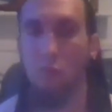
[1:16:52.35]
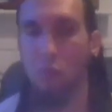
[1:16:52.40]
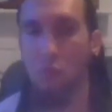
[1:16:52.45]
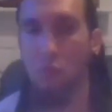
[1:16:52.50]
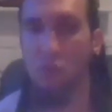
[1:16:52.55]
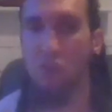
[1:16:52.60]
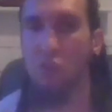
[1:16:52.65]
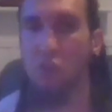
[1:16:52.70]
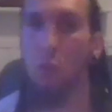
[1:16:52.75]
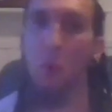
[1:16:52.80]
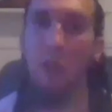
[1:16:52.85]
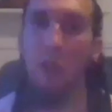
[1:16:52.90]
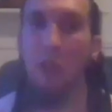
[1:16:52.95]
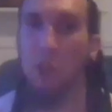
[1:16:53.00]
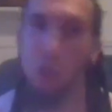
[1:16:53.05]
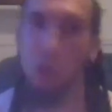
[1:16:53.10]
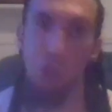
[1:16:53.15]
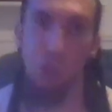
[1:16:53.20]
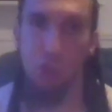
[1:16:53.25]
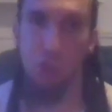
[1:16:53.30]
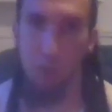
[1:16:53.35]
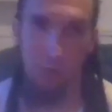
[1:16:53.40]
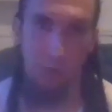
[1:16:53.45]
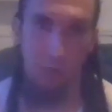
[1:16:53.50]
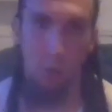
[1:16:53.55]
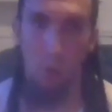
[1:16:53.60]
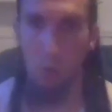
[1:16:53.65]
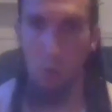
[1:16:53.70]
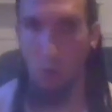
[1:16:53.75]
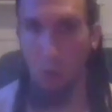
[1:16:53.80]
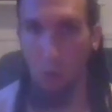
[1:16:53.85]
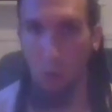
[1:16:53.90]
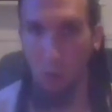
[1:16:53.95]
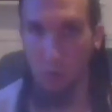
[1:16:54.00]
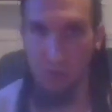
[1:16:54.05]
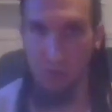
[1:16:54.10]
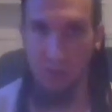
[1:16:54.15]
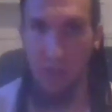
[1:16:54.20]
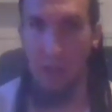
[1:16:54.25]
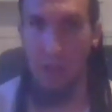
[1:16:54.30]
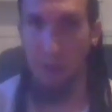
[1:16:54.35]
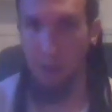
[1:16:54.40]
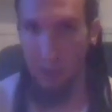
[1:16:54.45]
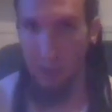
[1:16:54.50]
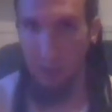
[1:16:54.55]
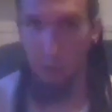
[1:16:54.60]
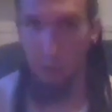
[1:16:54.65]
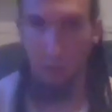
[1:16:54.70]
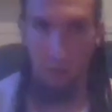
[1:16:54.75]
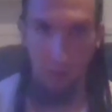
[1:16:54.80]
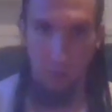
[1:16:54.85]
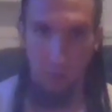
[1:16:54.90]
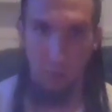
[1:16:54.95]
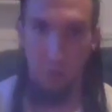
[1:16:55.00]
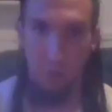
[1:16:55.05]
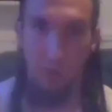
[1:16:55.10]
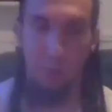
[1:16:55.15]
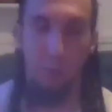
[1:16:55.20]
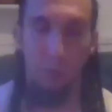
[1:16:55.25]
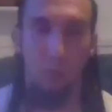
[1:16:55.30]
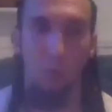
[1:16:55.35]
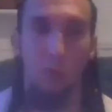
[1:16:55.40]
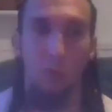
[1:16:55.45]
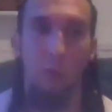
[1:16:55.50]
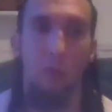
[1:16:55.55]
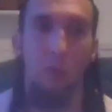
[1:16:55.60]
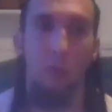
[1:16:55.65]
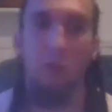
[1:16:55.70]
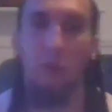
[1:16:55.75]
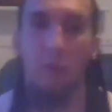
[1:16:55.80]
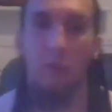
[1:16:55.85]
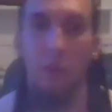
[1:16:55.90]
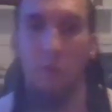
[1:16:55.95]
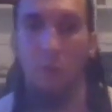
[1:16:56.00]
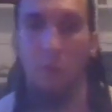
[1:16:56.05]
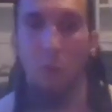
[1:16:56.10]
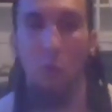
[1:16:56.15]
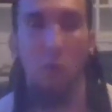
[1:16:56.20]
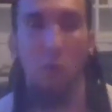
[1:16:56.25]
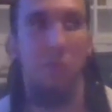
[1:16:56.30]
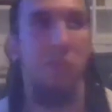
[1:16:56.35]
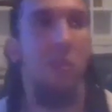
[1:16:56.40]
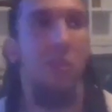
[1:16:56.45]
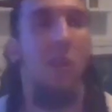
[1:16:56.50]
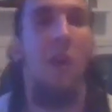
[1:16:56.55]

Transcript: Swedish or, or Scandinavian people in the Rus.